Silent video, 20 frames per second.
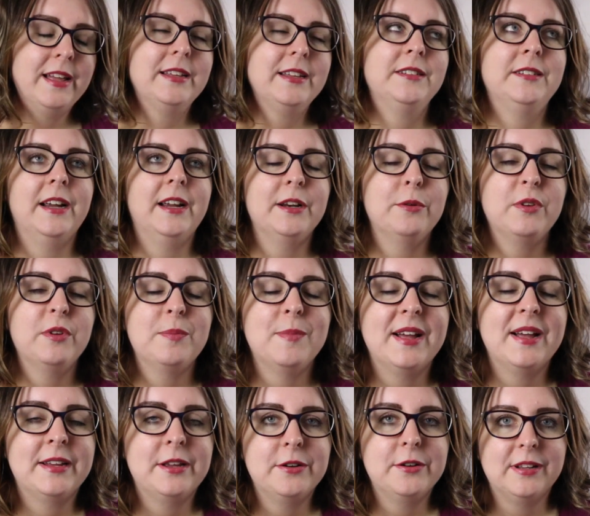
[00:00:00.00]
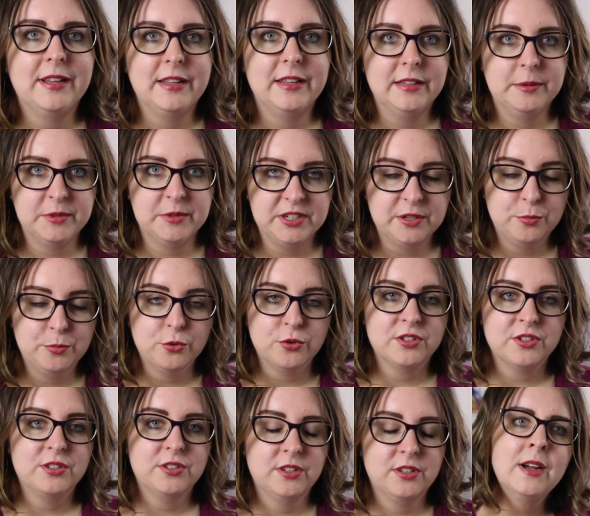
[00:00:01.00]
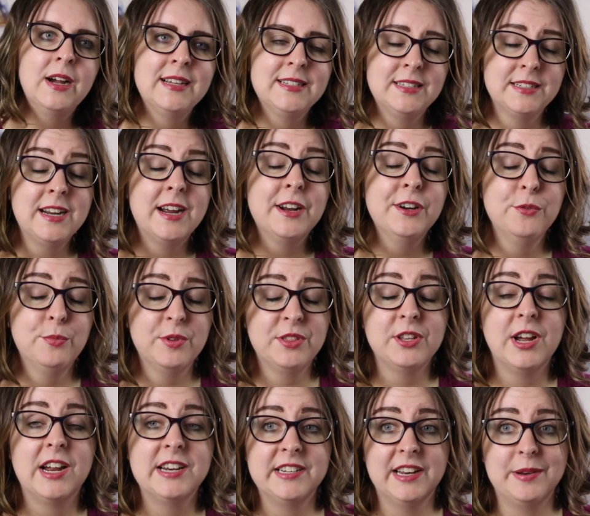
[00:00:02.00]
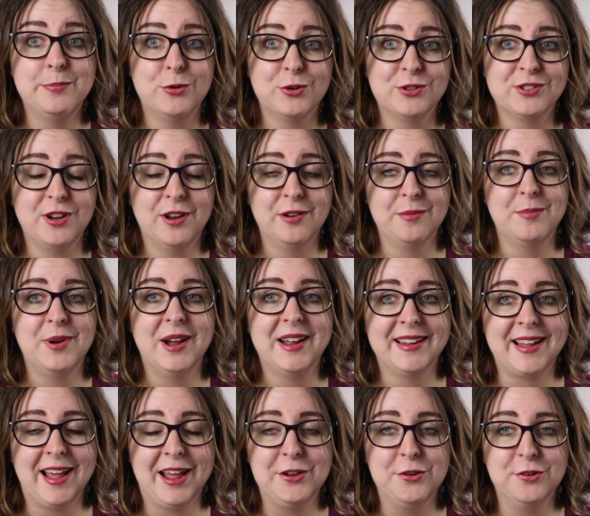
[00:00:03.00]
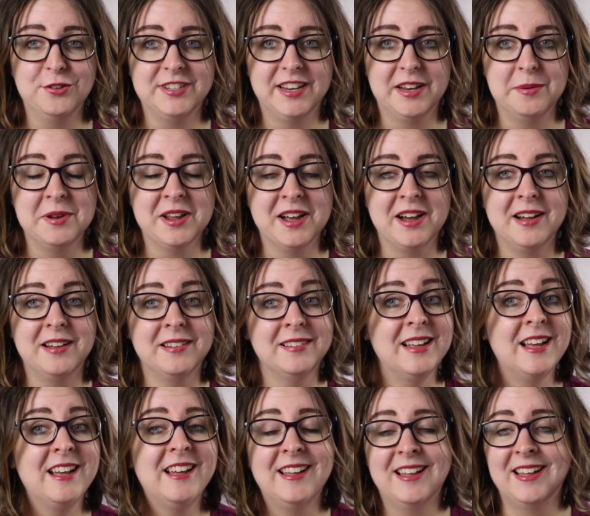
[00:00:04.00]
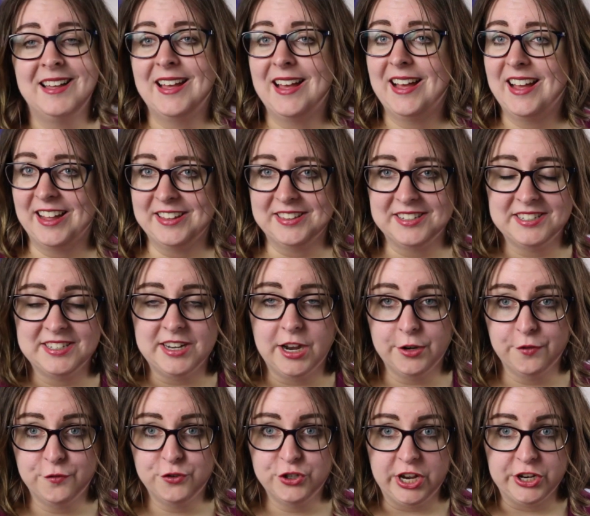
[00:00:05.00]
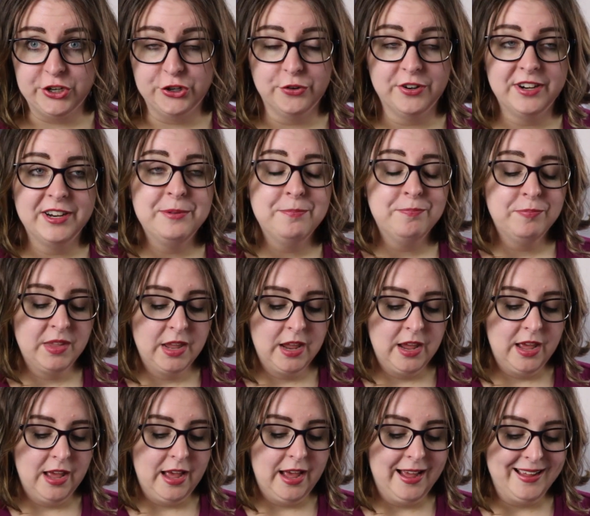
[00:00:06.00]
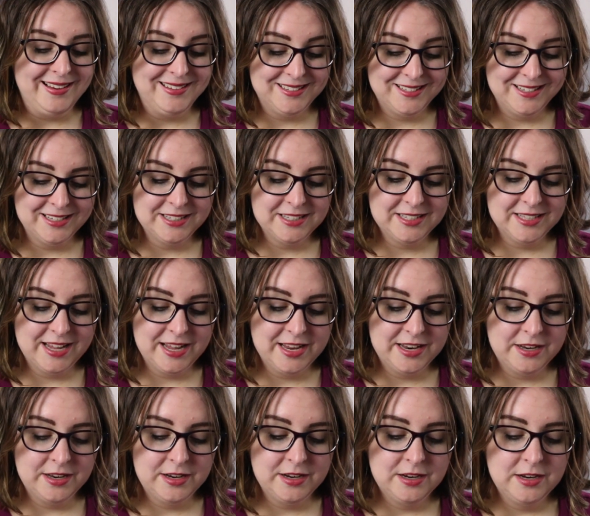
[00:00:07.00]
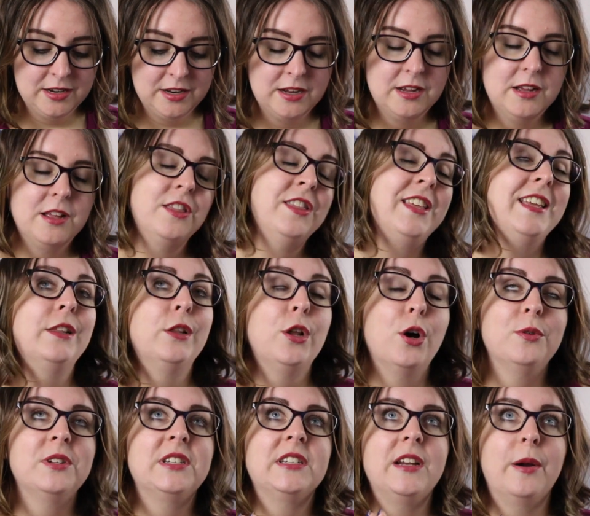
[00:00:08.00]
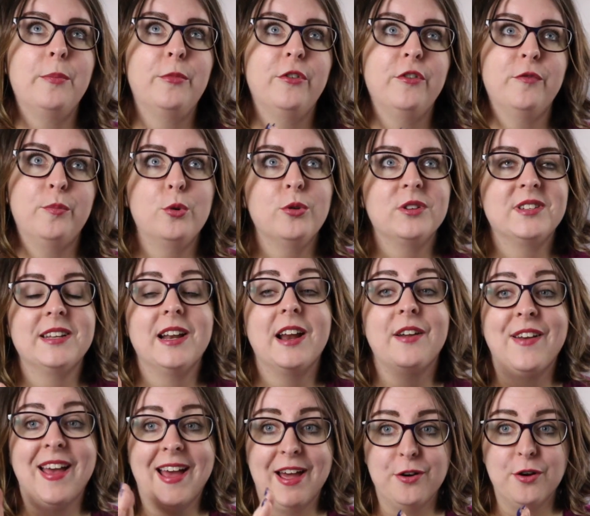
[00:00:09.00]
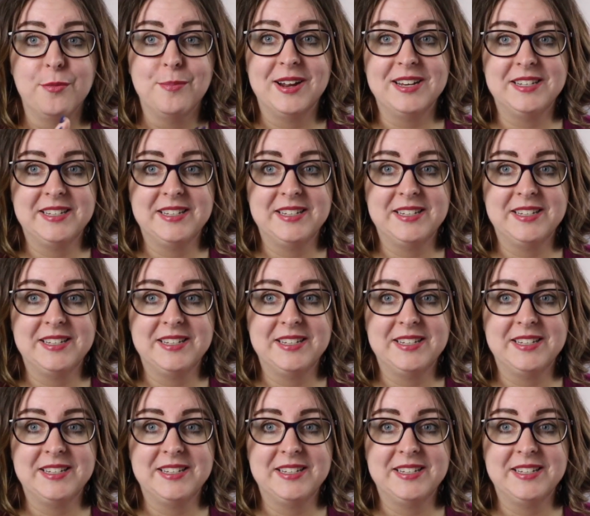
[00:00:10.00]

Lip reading: starting with my Kindle Unlimited books, I started with 19 books on my KU TBR at the start of January. And since then, the lowest number of books that I've had on my